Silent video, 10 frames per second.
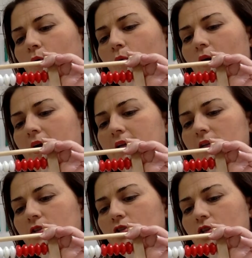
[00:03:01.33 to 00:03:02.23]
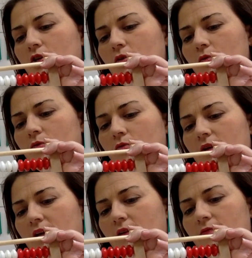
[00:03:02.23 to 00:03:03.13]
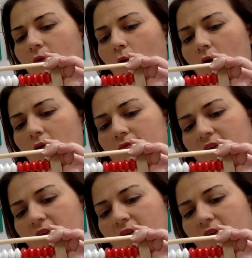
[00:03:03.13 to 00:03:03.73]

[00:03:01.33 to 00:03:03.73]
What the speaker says: 1, 2, 3, 4,